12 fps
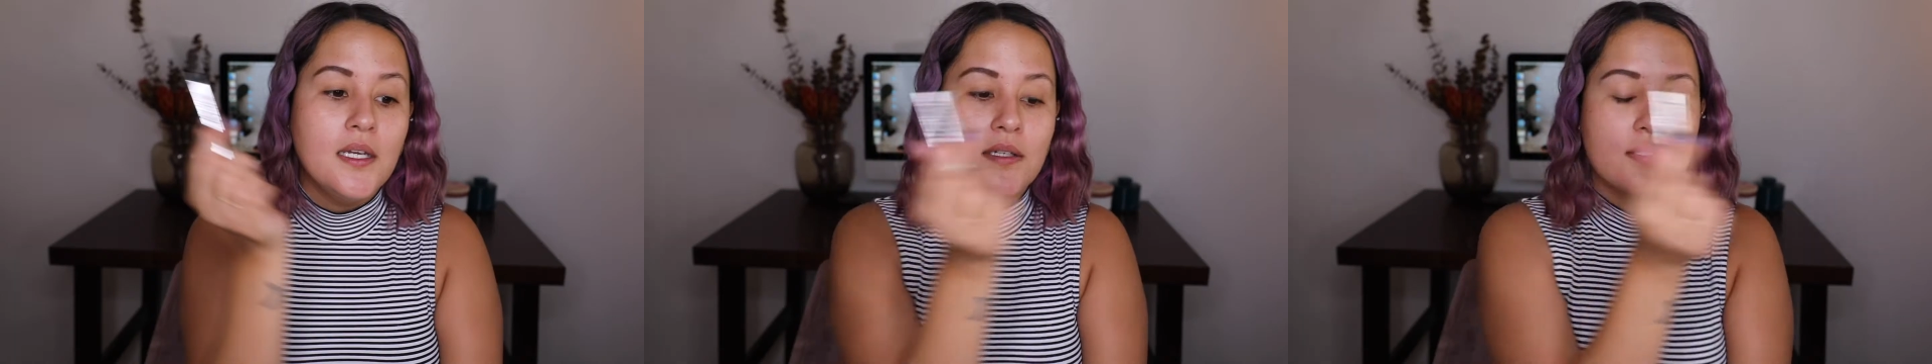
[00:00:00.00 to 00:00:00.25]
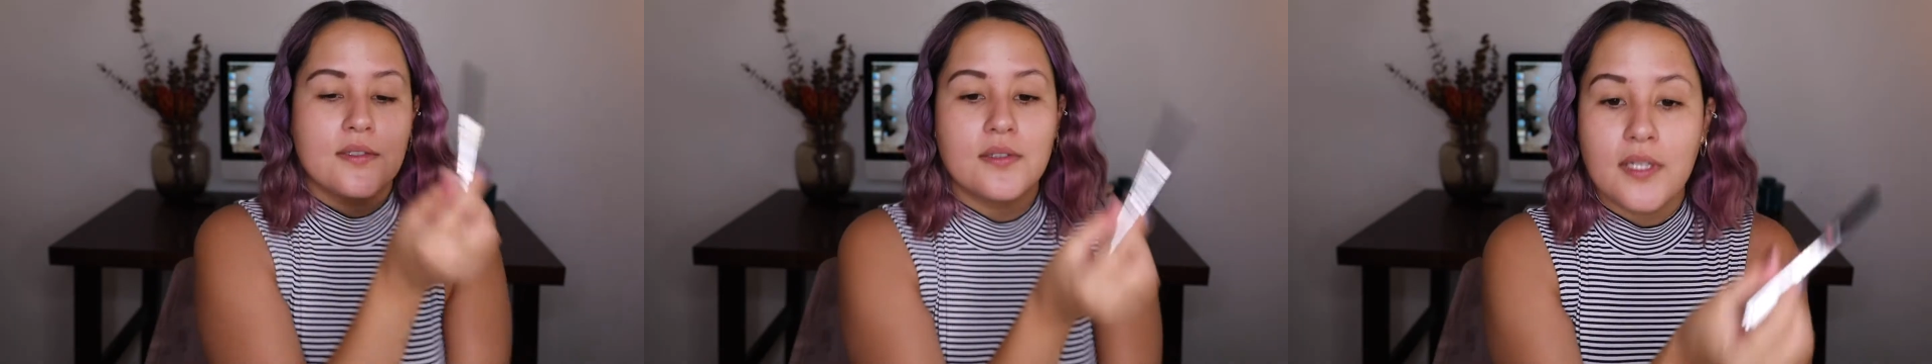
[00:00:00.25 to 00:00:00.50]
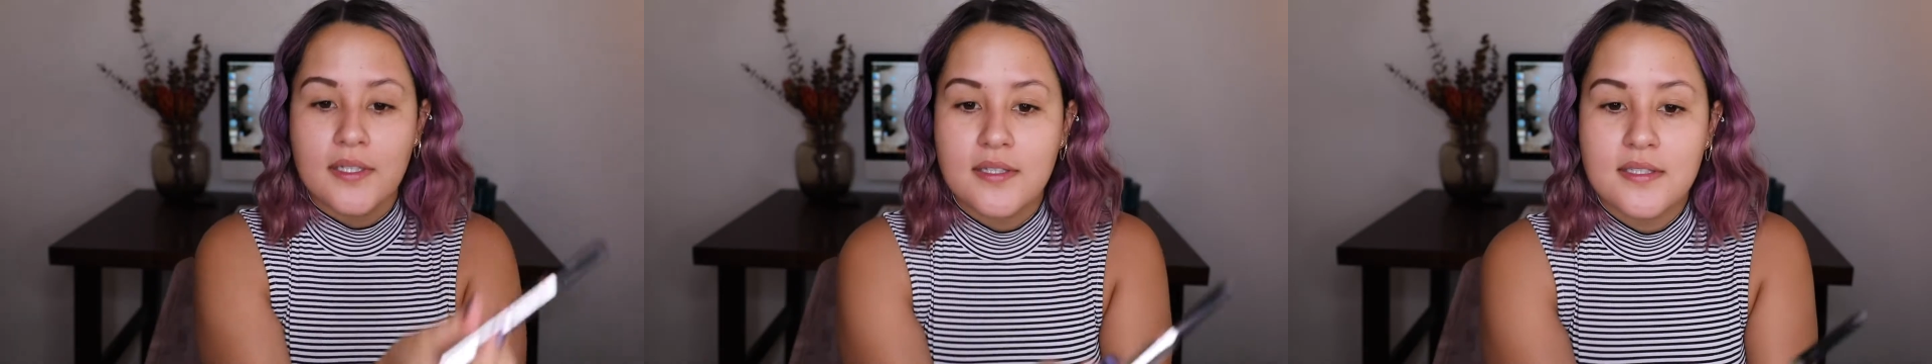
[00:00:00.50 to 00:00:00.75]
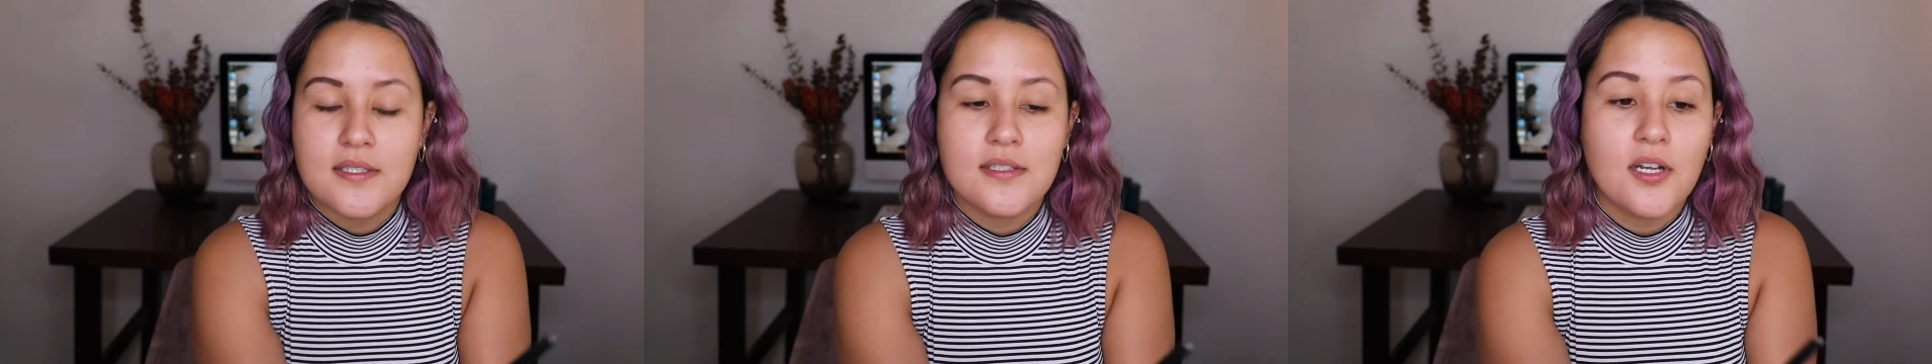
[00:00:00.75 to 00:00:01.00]
So like
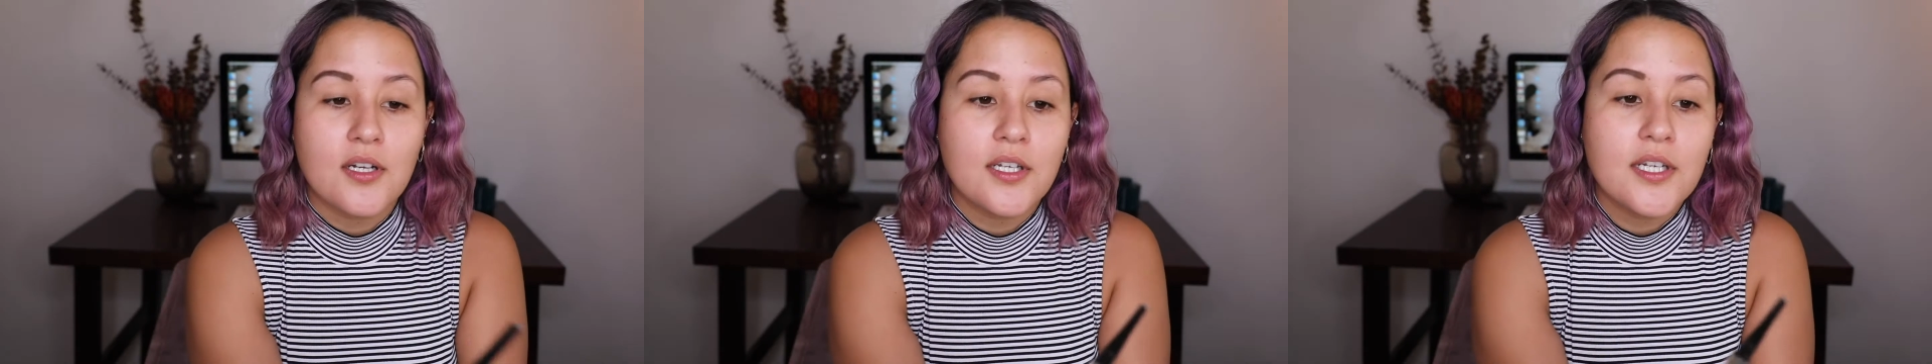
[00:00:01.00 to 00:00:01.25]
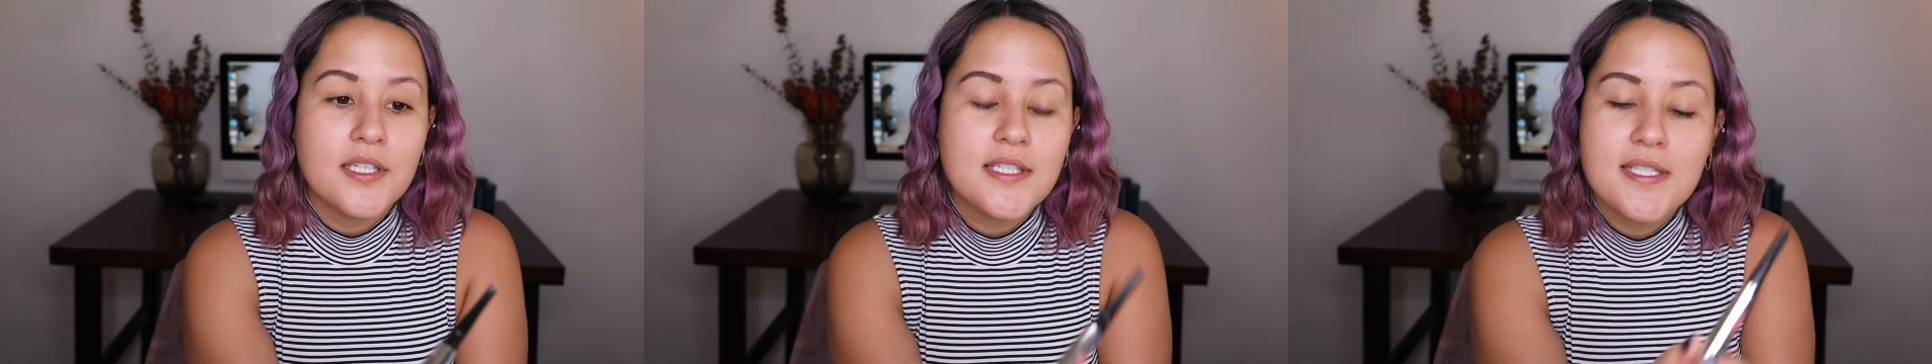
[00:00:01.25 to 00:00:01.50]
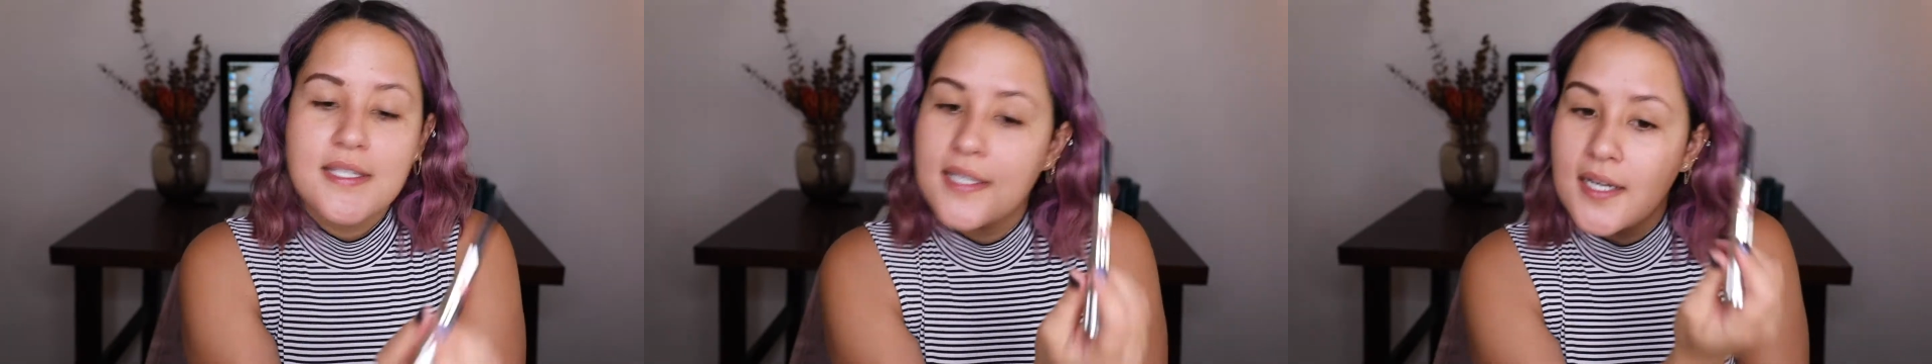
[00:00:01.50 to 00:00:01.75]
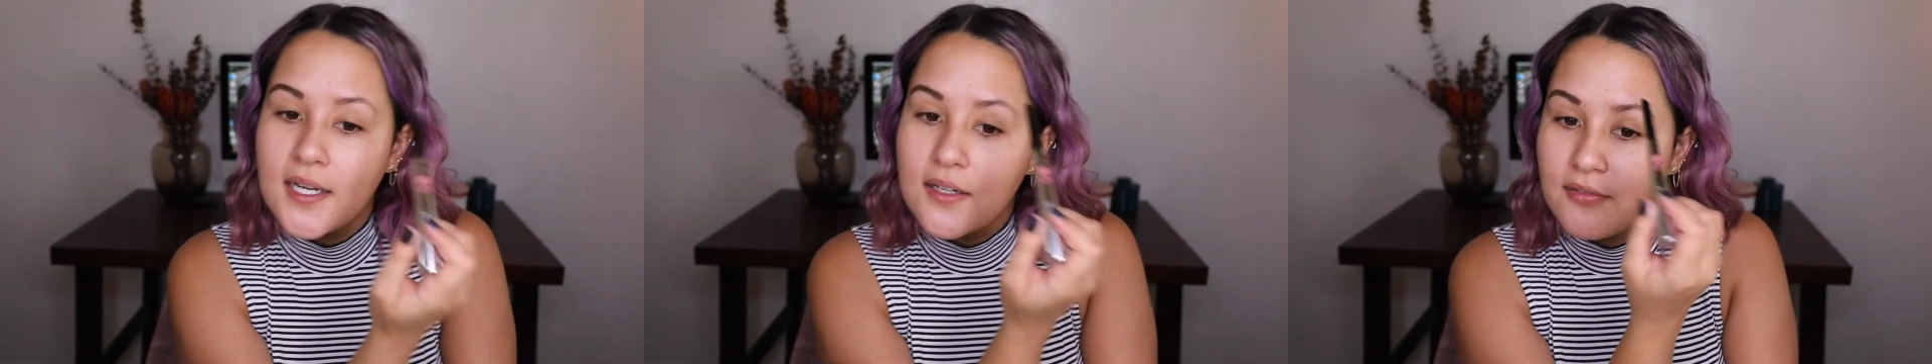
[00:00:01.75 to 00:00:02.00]
this is all good
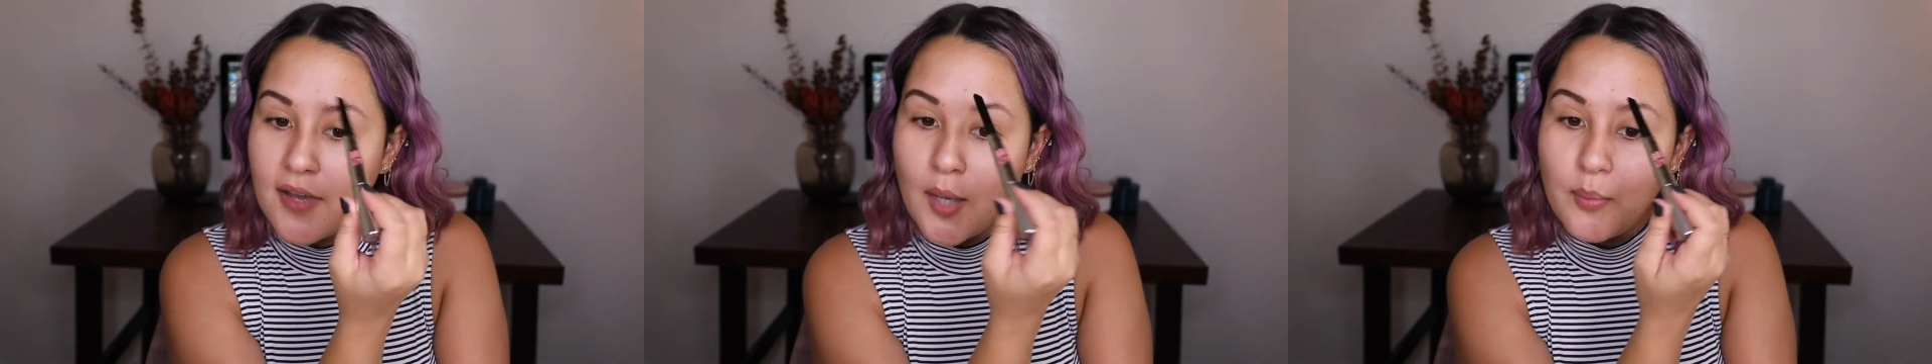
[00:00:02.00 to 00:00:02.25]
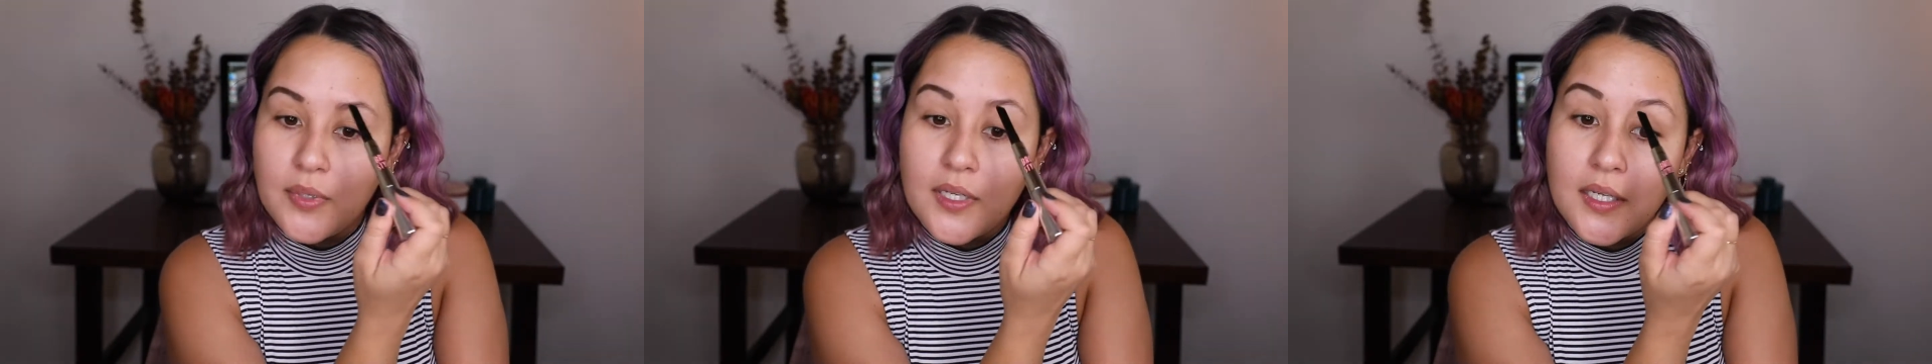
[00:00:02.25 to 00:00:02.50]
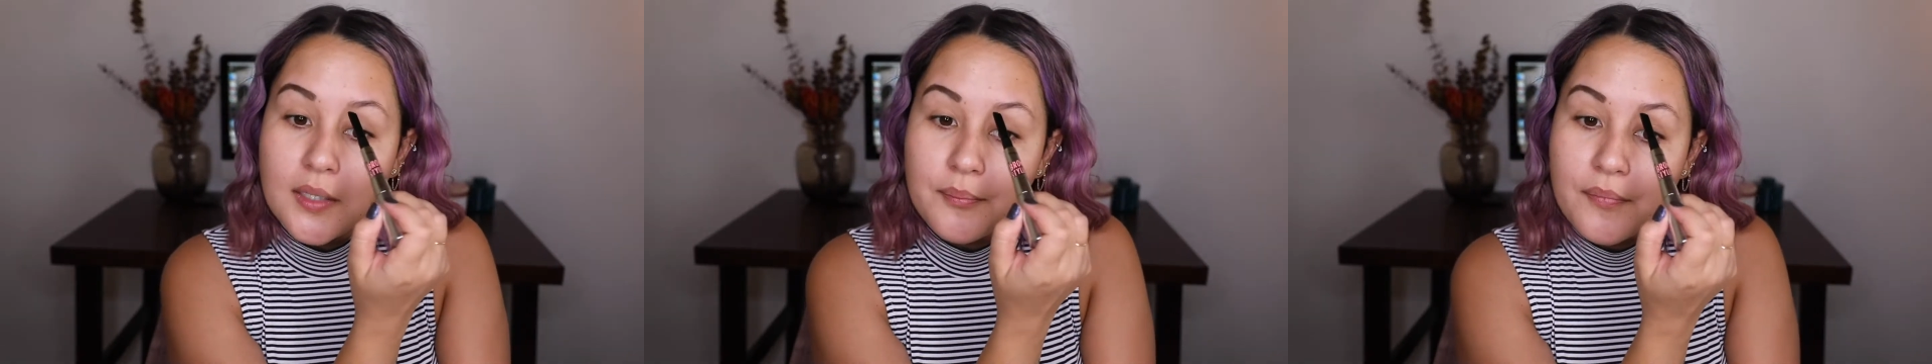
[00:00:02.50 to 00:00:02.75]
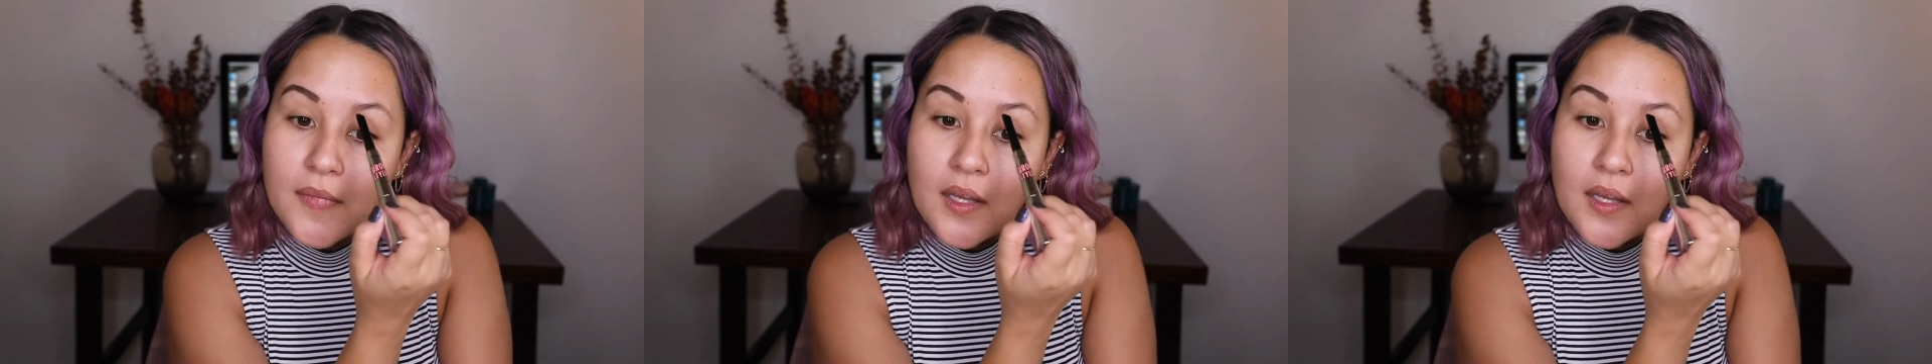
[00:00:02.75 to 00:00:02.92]
stuff happening.